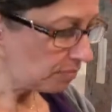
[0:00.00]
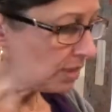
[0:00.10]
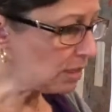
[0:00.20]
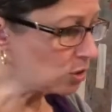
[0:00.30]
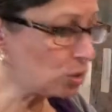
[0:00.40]

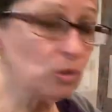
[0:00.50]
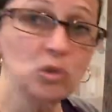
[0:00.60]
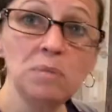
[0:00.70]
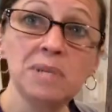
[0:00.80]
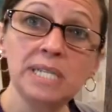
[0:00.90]
So those are
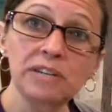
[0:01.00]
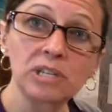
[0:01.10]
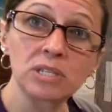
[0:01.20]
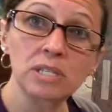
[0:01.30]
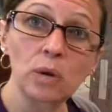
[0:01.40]
the
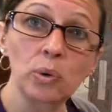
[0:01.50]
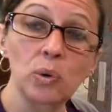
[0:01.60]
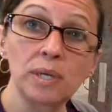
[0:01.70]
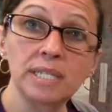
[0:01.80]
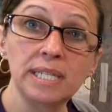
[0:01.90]
materials that we're
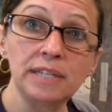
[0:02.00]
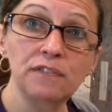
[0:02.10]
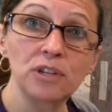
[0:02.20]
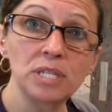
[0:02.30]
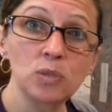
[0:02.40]
going to need
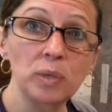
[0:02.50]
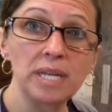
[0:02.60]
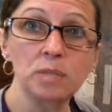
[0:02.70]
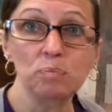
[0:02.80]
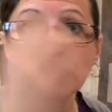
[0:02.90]
for this
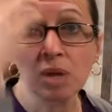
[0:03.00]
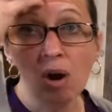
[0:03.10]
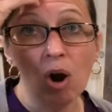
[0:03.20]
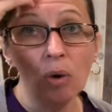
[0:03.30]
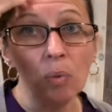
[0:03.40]
week's
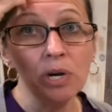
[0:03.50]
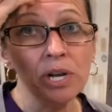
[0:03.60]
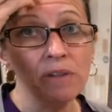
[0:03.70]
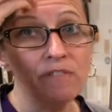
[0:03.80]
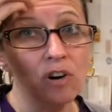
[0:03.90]
artwork,
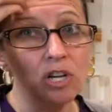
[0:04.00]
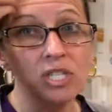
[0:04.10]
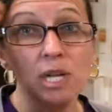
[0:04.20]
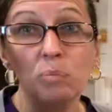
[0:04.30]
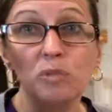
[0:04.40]
for our
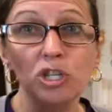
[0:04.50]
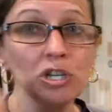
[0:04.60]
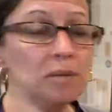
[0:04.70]
sculpture.